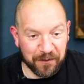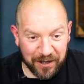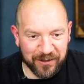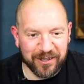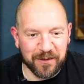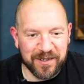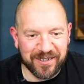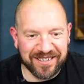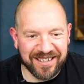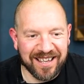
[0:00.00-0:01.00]
Sorry, Duffy's
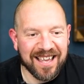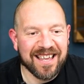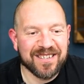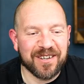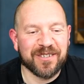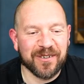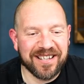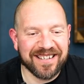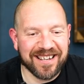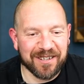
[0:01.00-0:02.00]
just sorry.
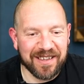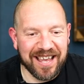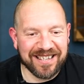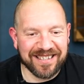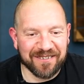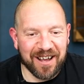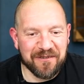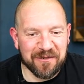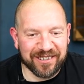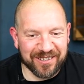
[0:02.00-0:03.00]
Tony's saying to Duffy that isn't what
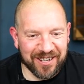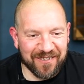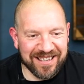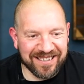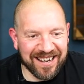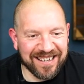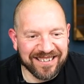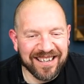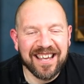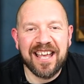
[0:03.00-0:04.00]
everyone does on a Wednesday night.
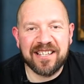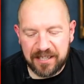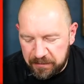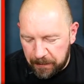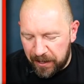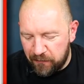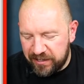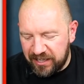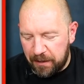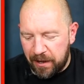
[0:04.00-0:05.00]
It seems to be
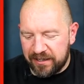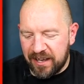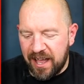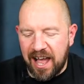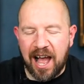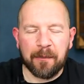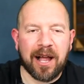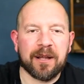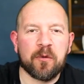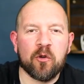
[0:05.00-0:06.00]
recently made. I'm,
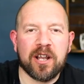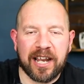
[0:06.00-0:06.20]
I'm going to